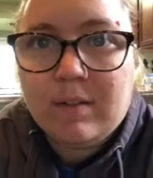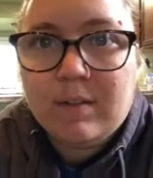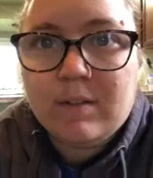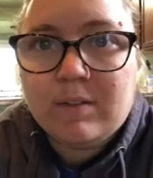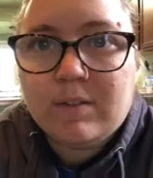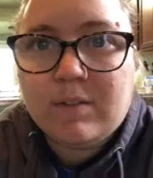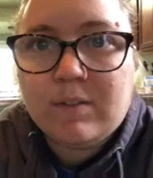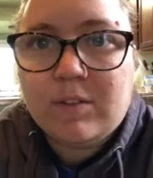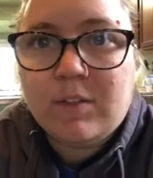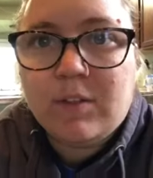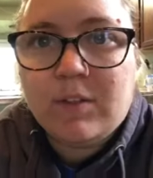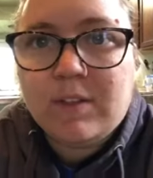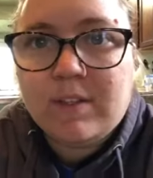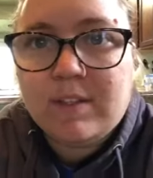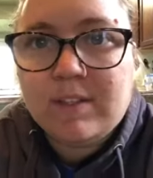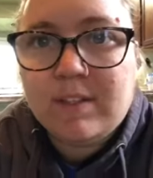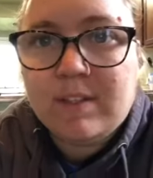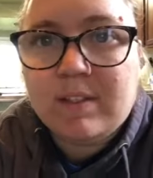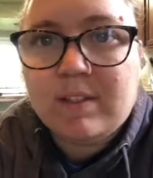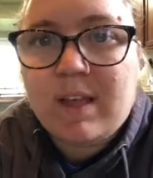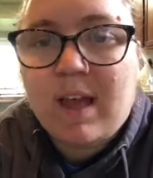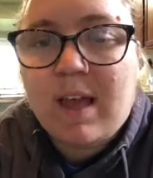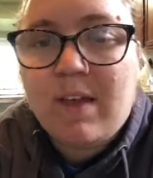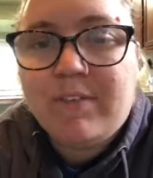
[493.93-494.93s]
So this
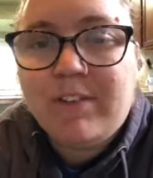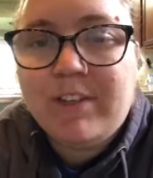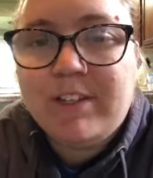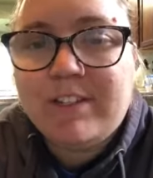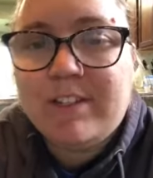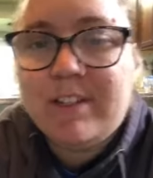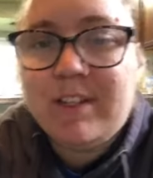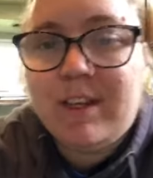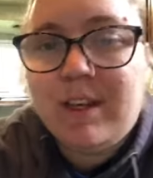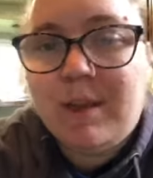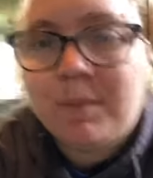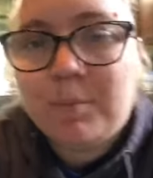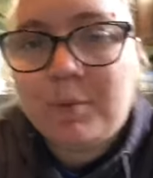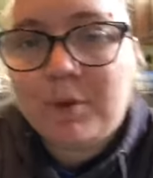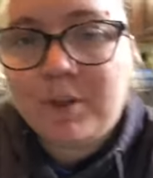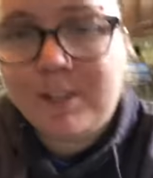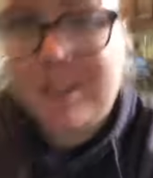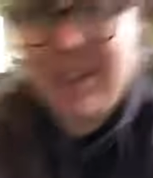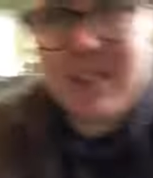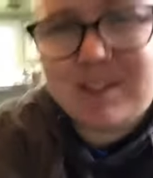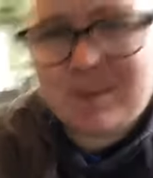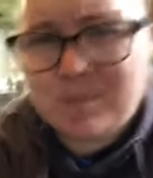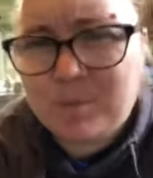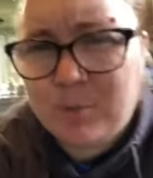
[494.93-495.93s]
is obviously a
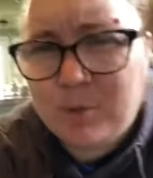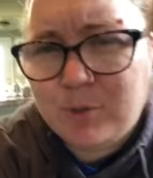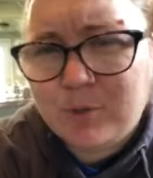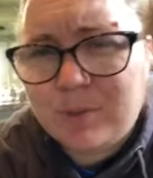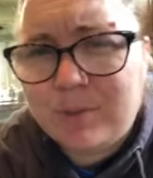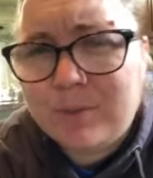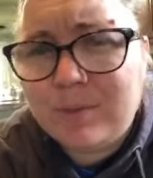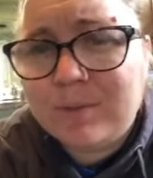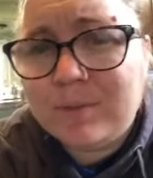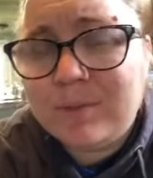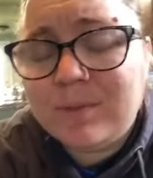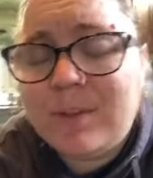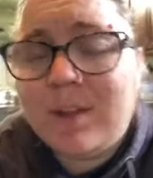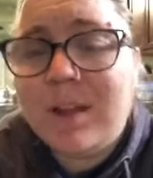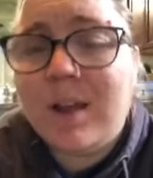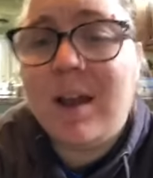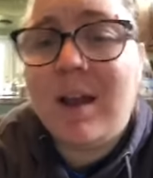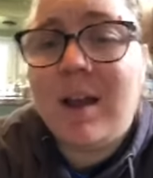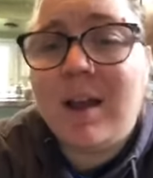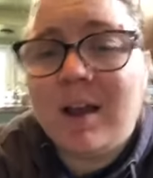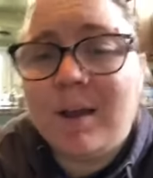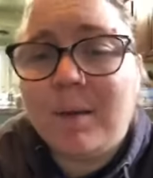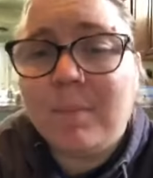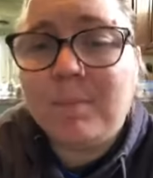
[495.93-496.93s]
pretty simple
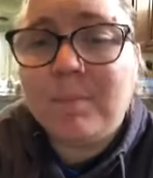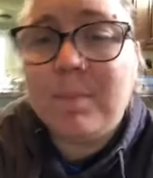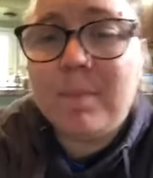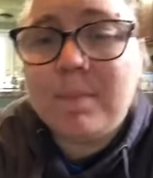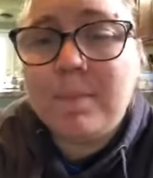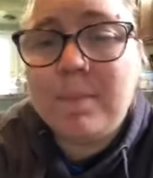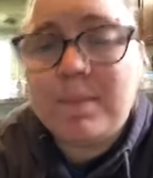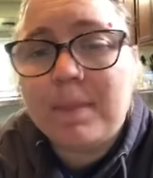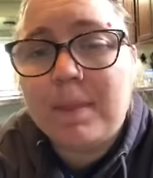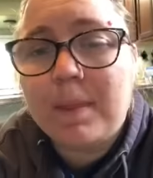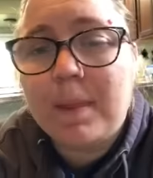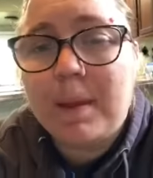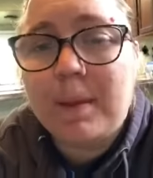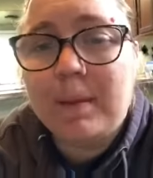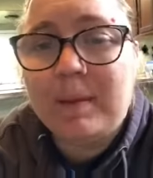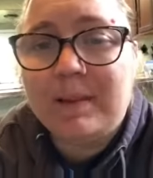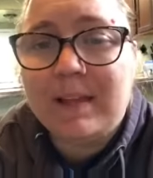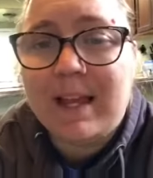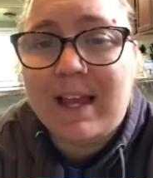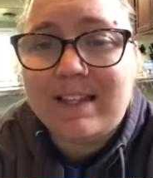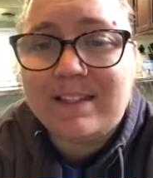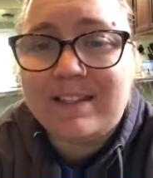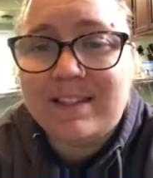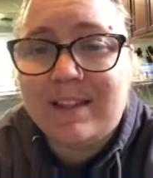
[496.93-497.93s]
um,
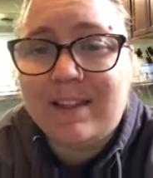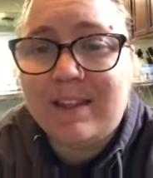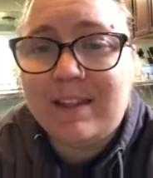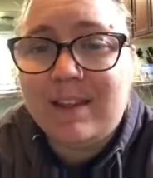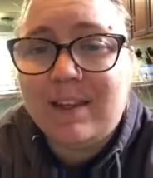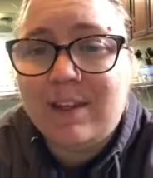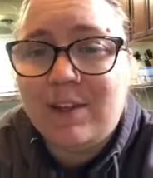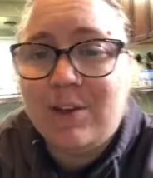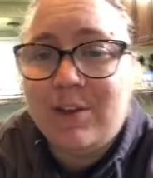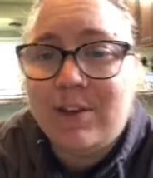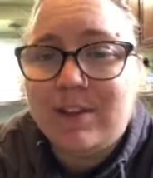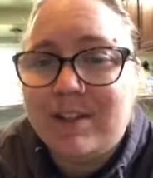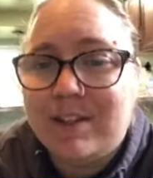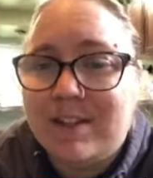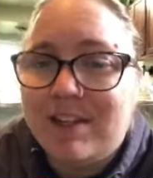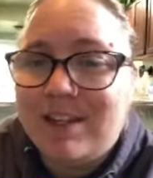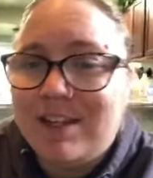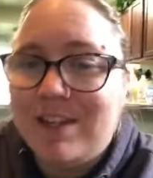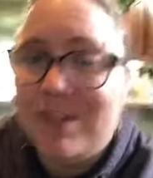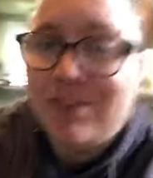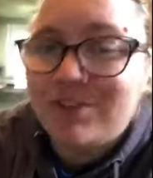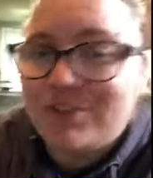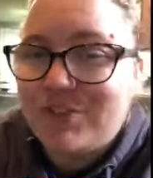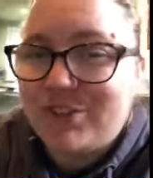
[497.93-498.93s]
lesson that you can
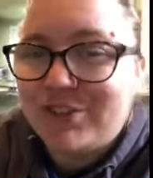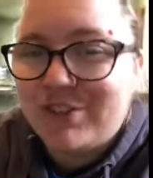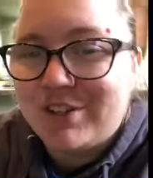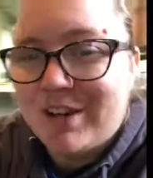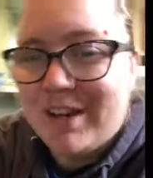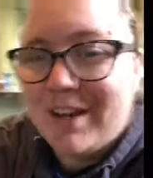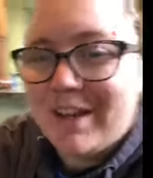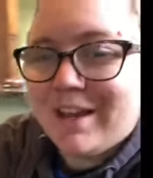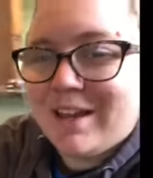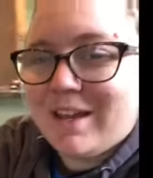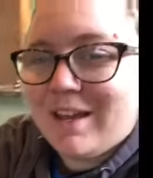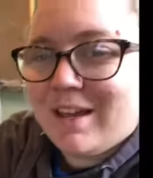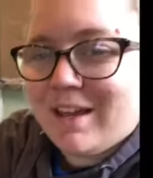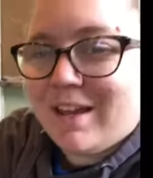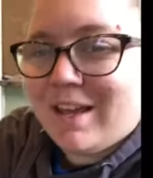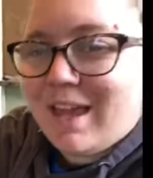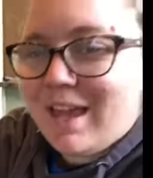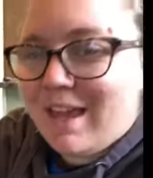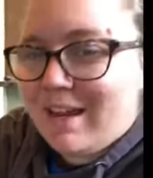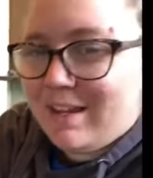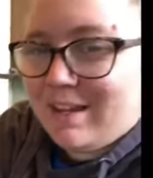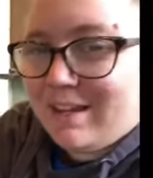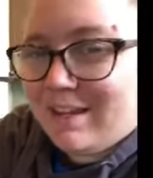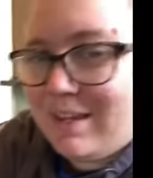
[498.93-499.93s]
teach,
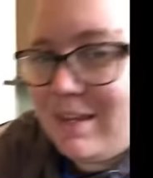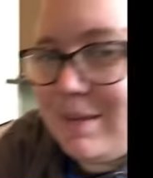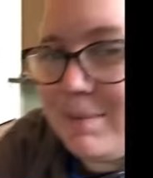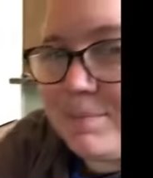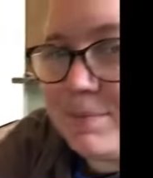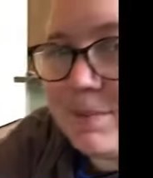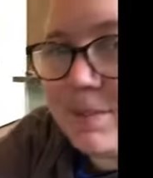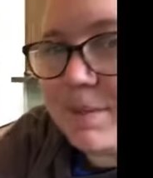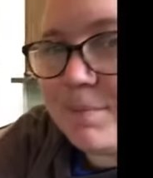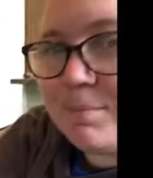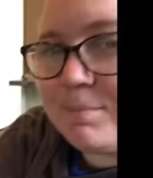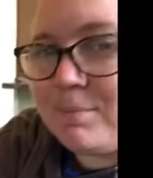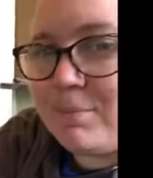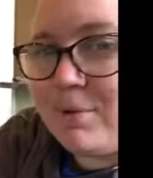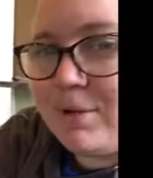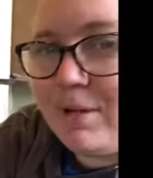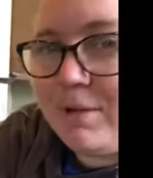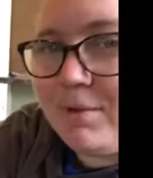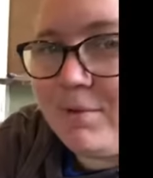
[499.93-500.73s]
and it keeps them pretty